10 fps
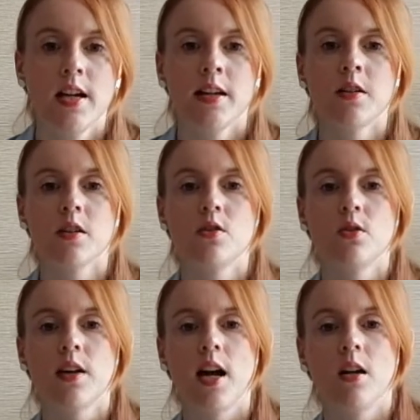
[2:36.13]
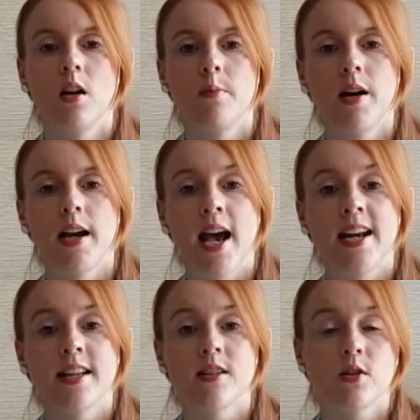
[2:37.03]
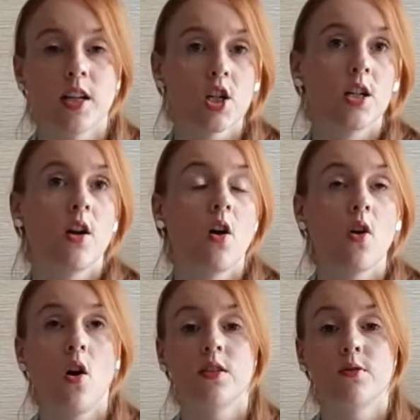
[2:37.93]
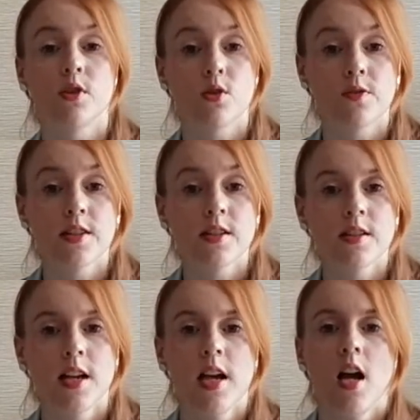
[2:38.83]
And you're going to do that um, by adding insulation on all different surfaces.